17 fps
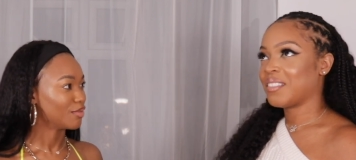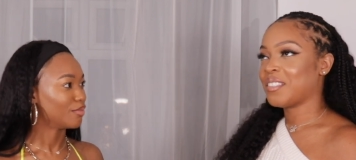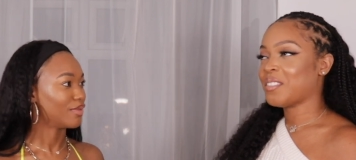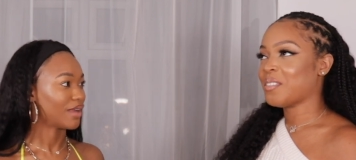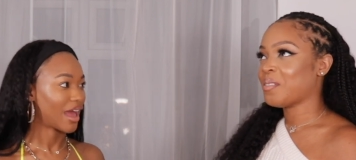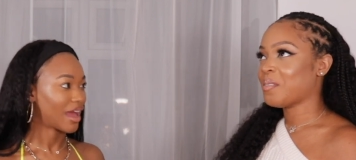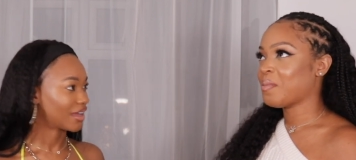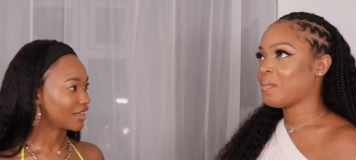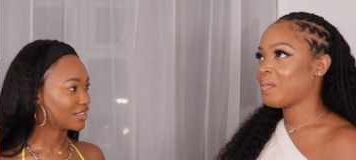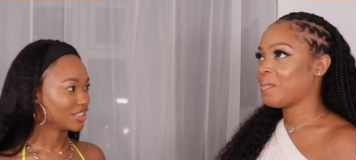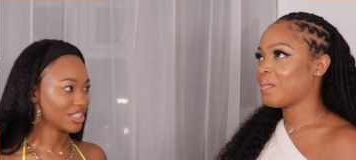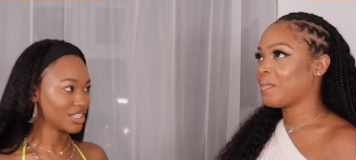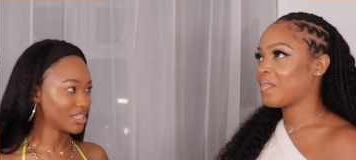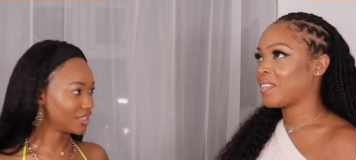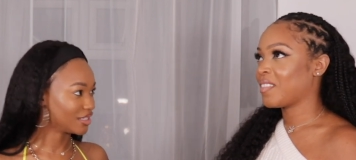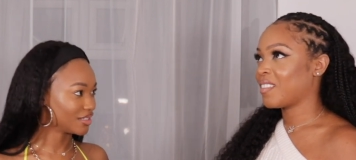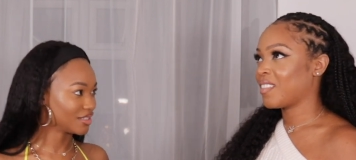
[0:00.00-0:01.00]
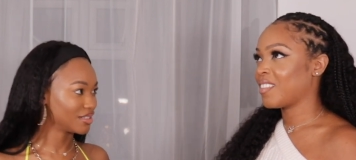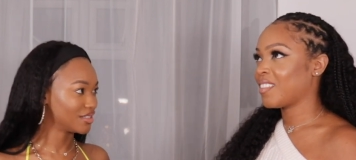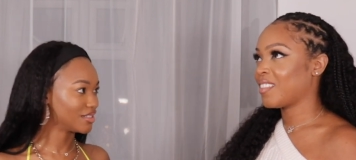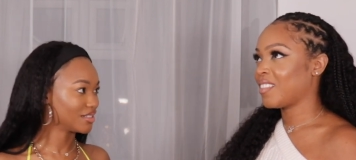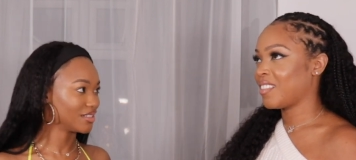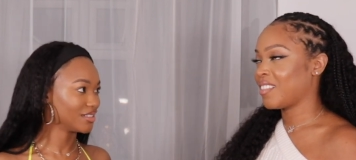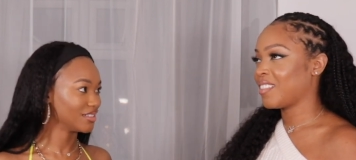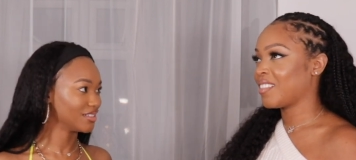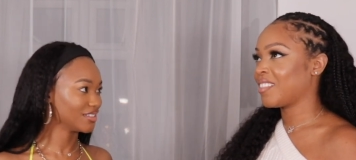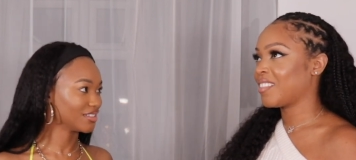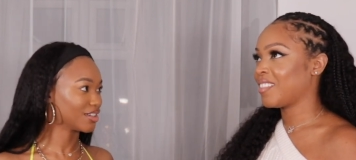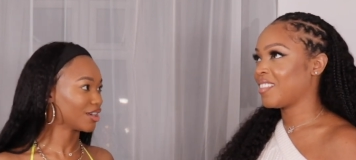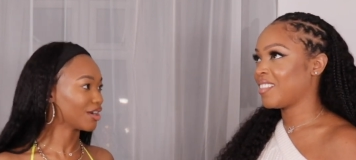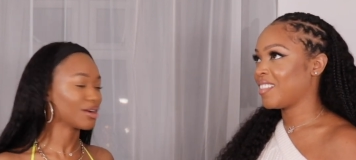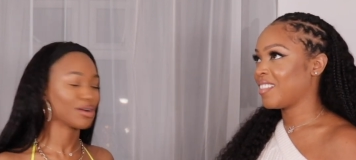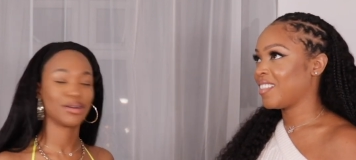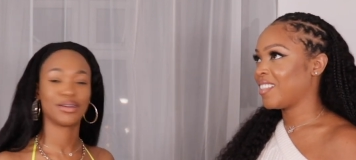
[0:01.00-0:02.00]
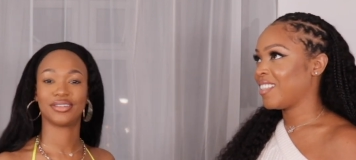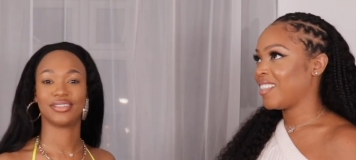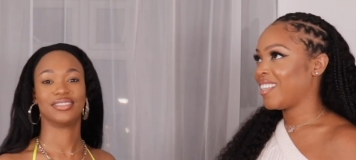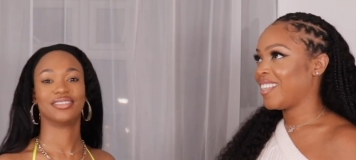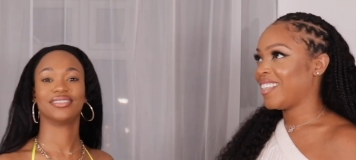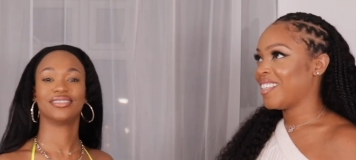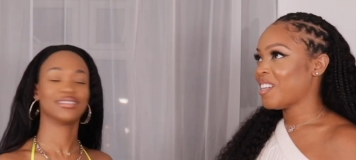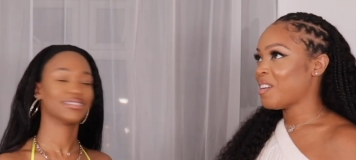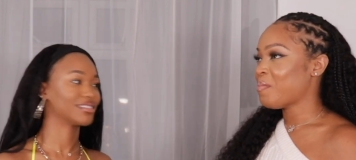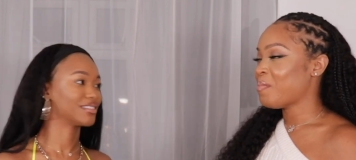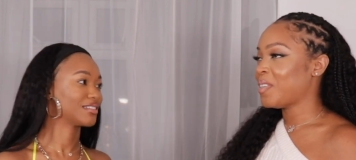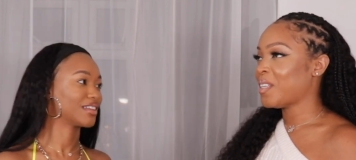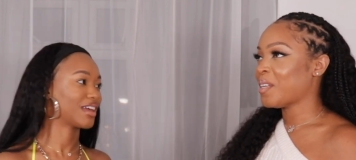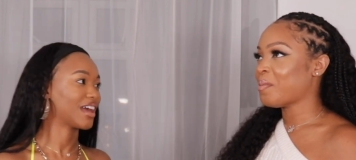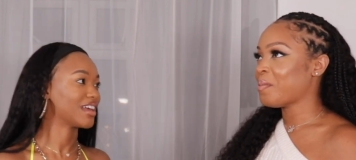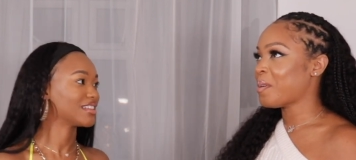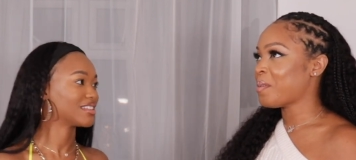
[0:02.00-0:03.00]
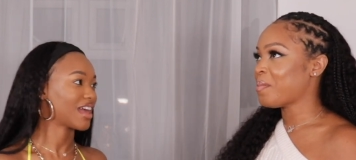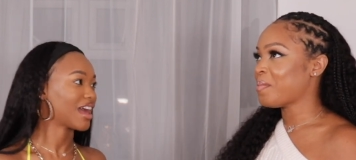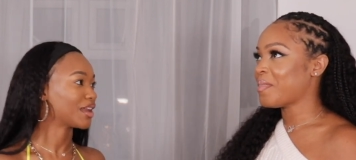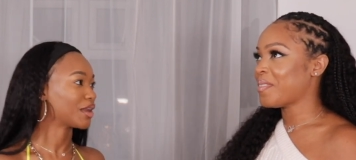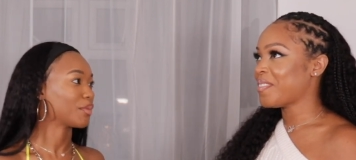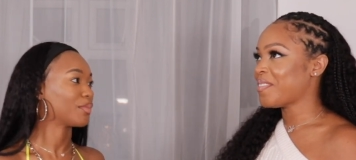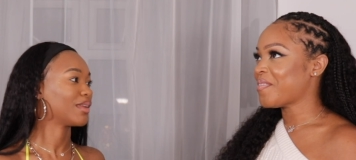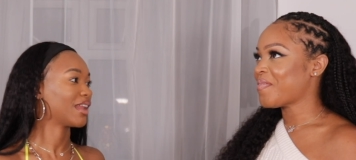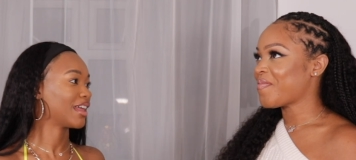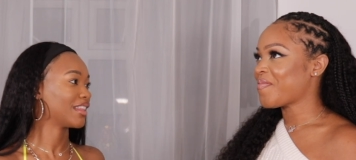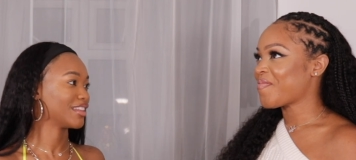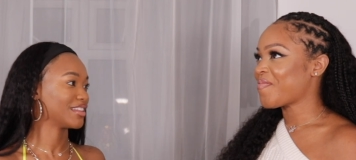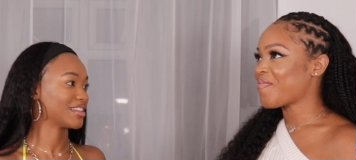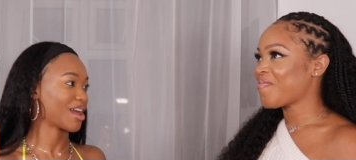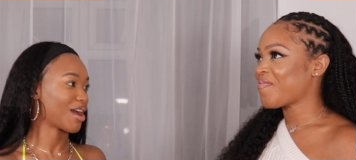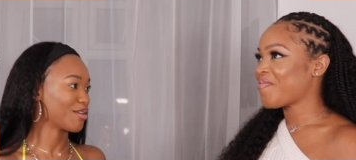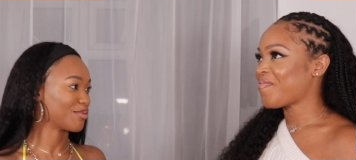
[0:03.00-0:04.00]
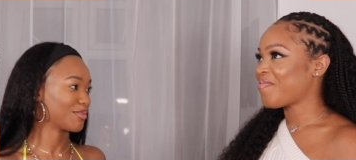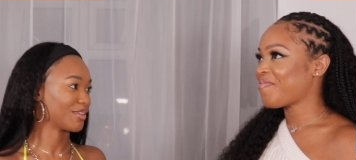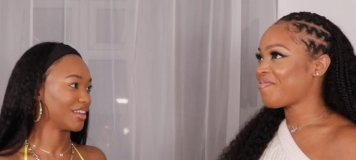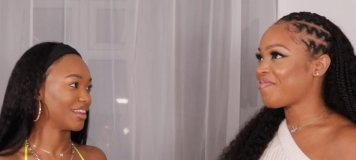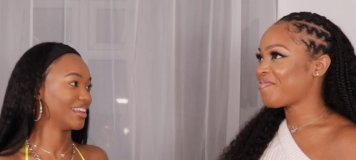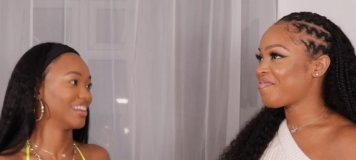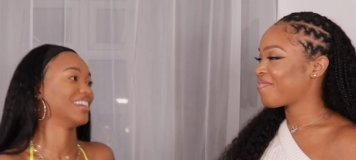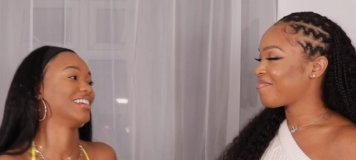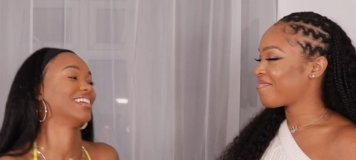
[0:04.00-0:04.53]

Speaker 1: black jeans. Mm -hmm. Girl, Minimum. I sat and I planned this outfit.